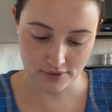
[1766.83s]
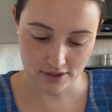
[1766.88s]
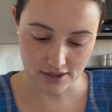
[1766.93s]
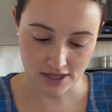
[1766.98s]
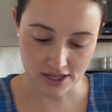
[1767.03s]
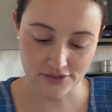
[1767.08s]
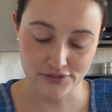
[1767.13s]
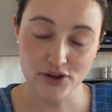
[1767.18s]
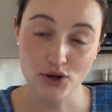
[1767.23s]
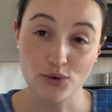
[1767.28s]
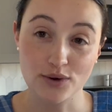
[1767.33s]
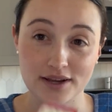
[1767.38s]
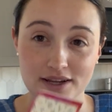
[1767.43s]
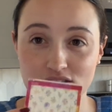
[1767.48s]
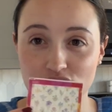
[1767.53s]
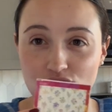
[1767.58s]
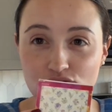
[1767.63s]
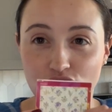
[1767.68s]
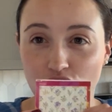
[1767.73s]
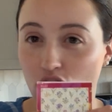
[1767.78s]
Even going
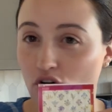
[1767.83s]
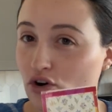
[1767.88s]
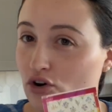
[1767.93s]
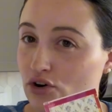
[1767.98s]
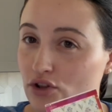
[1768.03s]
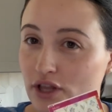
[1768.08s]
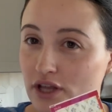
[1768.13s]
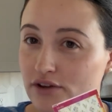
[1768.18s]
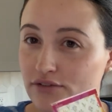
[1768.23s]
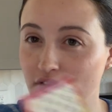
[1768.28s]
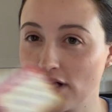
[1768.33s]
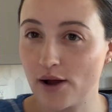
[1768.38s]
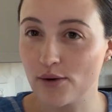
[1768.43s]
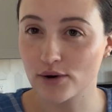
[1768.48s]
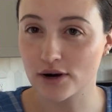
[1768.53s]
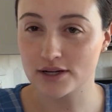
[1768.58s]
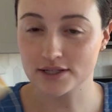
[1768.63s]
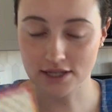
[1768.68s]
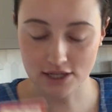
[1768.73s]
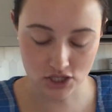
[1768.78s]
into fall, like
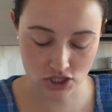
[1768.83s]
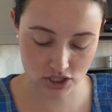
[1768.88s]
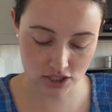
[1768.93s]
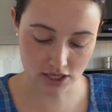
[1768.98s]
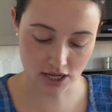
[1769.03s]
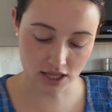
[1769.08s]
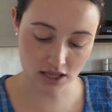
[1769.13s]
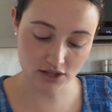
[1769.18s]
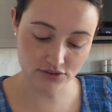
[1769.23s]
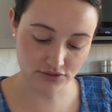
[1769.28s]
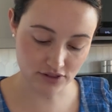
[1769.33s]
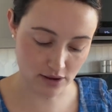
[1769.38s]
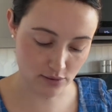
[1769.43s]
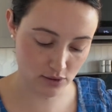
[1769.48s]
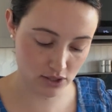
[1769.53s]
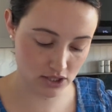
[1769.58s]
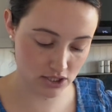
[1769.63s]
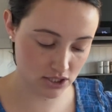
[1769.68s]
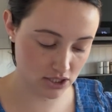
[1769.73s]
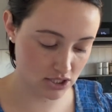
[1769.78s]
flowers, I love
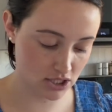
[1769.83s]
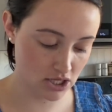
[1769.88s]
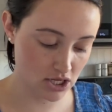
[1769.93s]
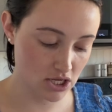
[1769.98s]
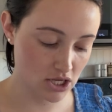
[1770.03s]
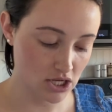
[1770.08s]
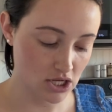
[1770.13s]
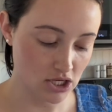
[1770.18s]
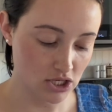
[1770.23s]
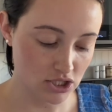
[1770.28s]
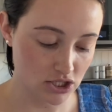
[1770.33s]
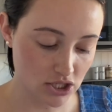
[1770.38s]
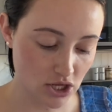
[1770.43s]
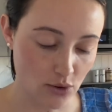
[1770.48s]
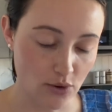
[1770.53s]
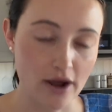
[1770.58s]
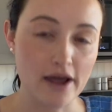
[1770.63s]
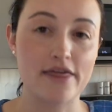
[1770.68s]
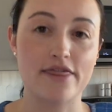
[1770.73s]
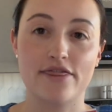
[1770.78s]
flowers. So
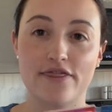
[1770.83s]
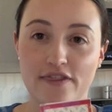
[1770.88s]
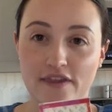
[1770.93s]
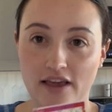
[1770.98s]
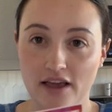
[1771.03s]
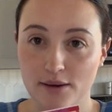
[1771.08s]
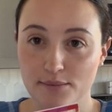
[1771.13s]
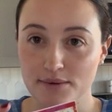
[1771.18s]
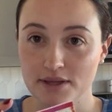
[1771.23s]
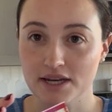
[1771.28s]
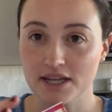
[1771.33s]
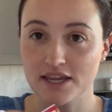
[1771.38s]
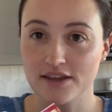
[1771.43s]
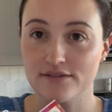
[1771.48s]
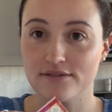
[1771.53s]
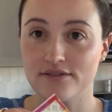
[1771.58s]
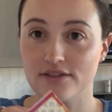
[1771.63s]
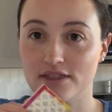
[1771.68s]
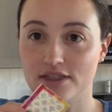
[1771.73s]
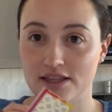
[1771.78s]
I think I'm gonna
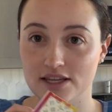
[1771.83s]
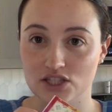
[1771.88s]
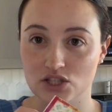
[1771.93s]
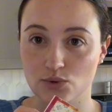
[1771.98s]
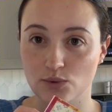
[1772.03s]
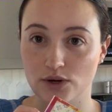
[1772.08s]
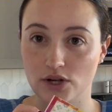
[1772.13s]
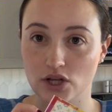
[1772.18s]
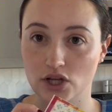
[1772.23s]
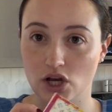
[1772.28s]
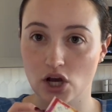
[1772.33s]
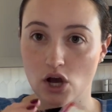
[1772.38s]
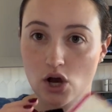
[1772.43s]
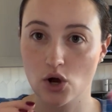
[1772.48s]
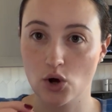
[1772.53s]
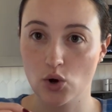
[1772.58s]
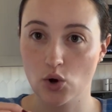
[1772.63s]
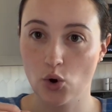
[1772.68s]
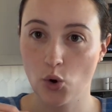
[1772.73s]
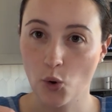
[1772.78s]
give this one a
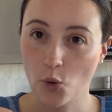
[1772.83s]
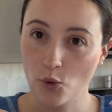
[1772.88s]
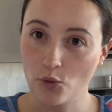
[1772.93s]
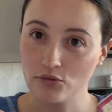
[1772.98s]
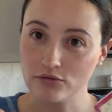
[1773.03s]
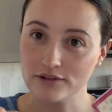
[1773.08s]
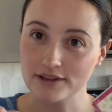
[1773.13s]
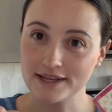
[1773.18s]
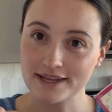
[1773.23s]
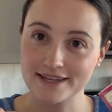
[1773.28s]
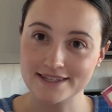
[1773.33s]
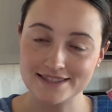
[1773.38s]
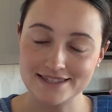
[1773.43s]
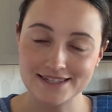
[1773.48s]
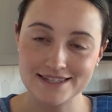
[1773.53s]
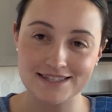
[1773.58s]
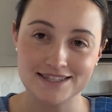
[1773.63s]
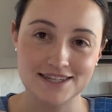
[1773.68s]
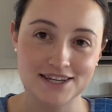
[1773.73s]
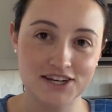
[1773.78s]
go. Hopefully it's
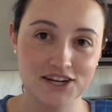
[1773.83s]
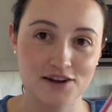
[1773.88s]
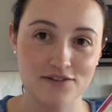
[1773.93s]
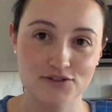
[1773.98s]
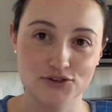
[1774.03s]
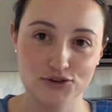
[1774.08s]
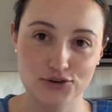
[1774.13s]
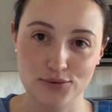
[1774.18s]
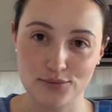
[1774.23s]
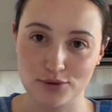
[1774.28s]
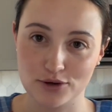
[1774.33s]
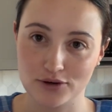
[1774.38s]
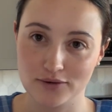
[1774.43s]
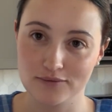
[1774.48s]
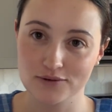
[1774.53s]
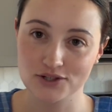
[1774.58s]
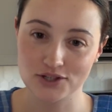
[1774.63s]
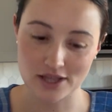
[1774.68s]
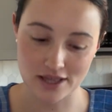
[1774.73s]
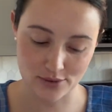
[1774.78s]
easy enough to remove
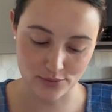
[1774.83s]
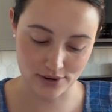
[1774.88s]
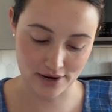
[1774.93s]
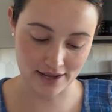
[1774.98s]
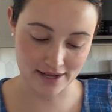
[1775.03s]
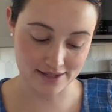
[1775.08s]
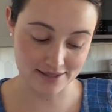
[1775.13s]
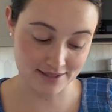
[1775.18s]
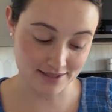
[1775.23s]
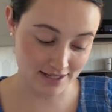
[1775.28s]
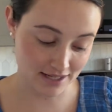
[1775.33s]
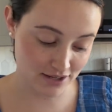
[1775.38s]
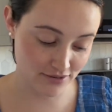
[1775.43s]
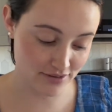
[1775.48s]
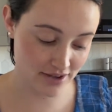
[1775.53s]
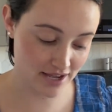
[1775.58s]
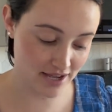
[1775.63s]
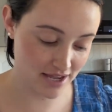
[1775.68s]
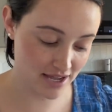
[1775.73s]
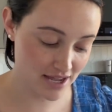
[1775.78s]
so that when I get sick of
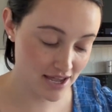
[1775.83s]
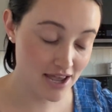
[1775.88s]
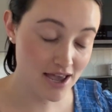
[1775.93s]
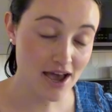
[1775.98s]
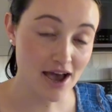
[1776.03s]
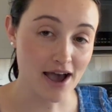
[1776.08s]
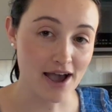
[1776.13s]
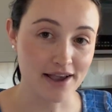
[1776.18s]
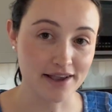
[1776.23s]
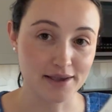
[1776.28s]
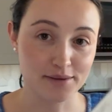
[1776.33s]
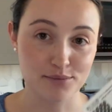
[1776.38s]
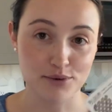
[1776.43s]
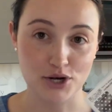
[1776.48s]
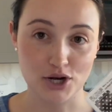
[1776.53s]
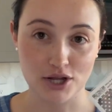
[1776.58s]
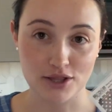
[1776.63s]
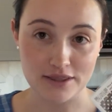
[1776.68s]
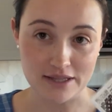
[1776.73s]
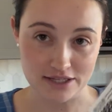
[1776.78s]
it, I can put
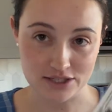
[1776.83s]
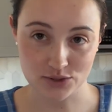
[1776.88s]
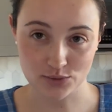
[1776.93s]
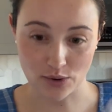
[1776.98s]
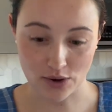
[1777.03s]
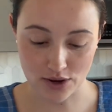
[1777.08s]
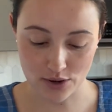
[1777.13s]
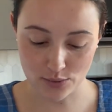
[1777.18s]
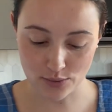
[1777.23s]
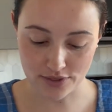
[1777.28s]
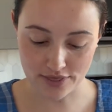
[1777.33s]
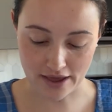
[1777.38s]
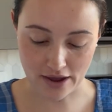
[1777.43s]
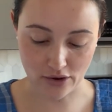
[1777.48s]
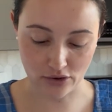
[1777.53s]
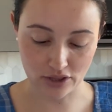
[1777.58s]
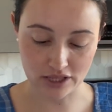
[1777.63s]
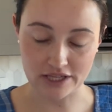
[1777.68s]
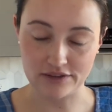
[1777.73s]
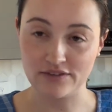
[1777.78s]
on this one
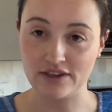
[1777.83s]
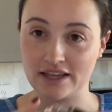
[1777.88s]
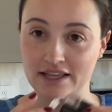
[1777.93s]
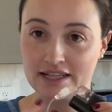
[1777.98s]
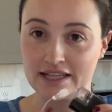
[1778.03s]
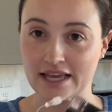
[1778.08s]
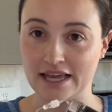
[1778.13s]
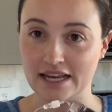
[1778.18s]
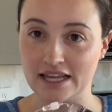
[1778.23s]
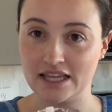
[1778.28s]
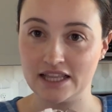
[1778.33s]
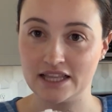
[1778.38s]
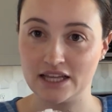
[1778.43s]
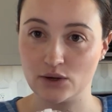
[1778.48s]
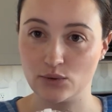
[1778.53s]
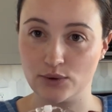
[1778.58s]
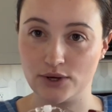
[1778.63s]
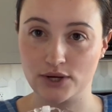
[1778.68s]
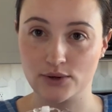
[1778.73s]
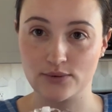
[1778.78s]
without leaving any like
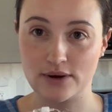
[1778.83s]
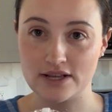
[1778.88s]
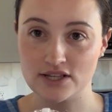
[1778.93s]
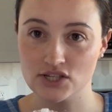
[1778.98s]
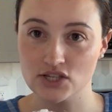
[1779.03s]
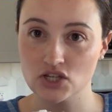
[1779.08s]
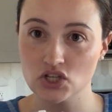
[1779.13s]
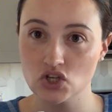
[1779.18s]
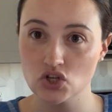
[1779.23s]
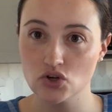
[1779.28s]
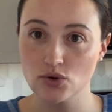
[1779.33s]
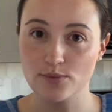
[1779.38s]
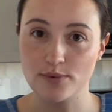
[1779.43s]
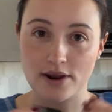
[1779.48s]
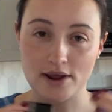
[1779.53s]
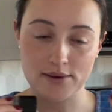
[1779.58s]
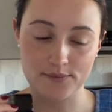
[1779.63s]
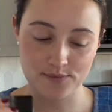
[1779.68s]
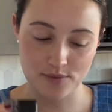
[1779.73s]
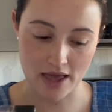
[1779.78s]
weird residue,
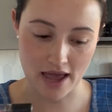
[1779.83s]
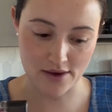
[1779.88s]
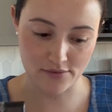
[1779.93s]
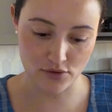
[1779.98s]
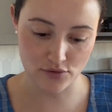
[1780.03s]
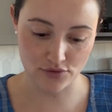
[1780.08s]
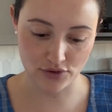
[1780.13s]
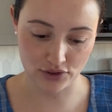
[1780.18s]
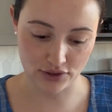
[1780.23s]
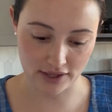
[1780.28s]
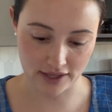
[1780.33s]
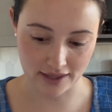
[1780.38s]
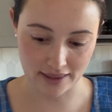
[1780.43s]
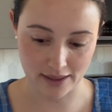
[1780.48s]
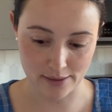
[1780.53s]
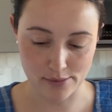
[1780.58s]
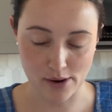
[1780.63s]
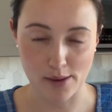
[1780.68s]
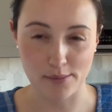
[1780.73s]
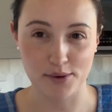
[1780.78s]
but I have a feeling they
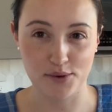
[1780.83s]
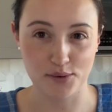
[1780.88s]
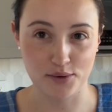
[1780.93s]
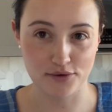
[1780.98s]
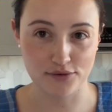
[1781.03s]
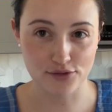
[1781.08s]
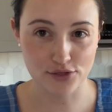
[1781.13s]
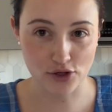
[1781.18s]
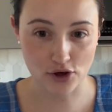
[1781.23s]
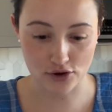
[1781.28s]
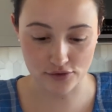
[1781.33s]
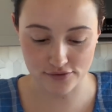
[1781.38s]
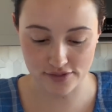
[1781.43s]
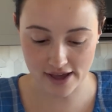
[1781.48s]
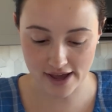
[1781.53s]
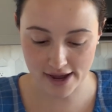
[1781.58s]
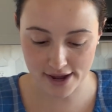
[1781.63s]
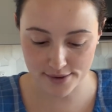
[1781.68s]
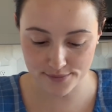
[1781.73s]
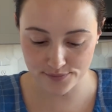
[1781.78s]
probably would have thought of
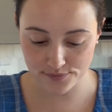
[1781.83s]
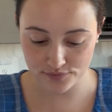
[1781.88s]
that.